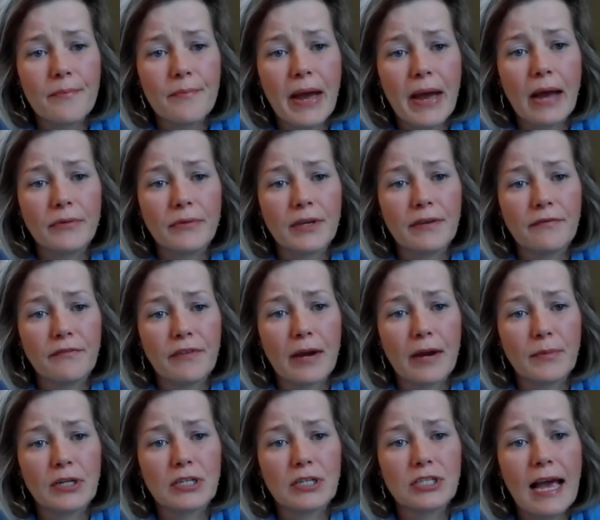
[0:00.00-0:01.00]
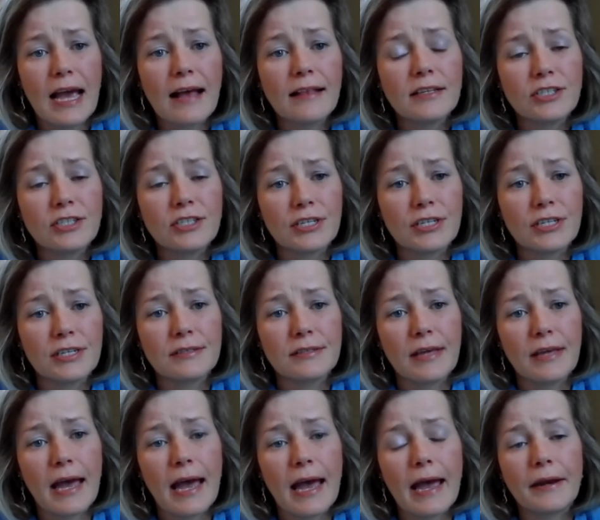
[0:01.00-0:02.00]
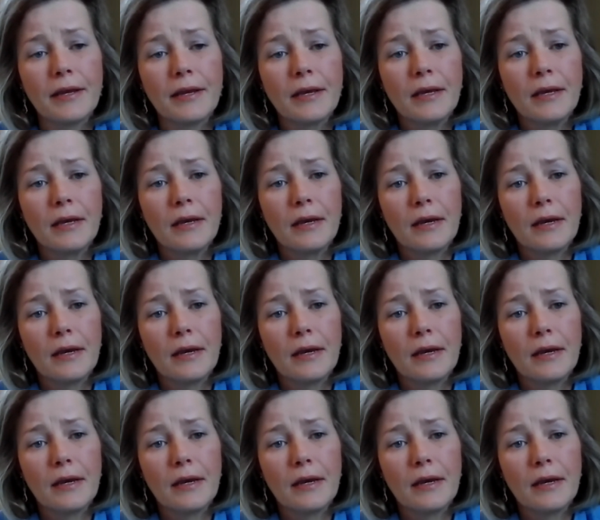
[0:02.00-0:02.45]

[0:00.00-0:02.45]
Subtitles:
about the environmental challenges that